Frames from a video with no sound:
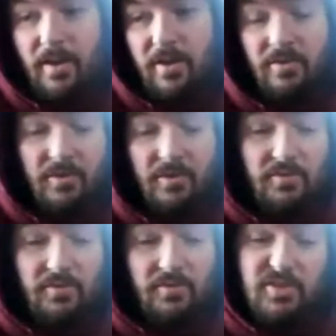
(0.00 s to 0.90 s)

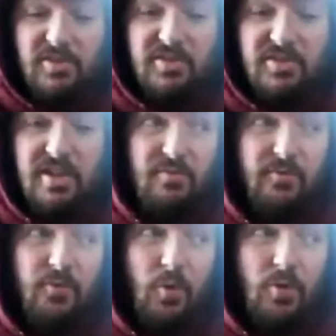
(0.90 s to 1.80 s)
the music scene
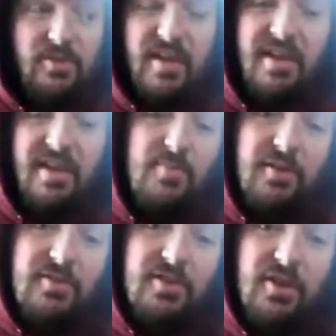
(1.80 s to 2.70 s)
for
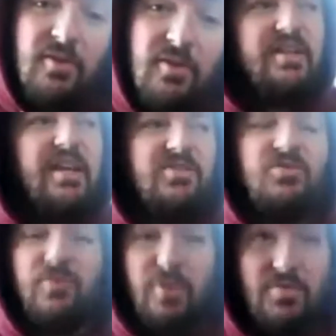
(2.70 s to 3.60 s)
tastemakers. You know, it's
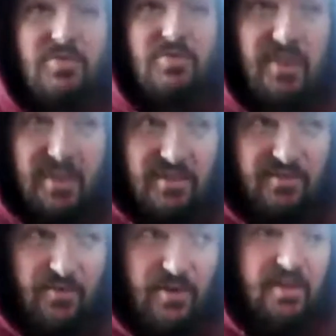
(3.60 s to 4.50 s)
true, music is
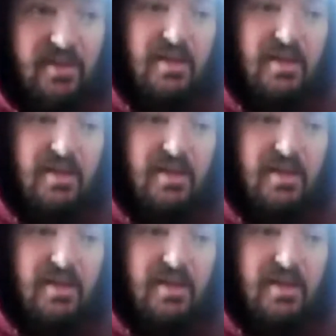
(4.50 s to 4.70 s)
free.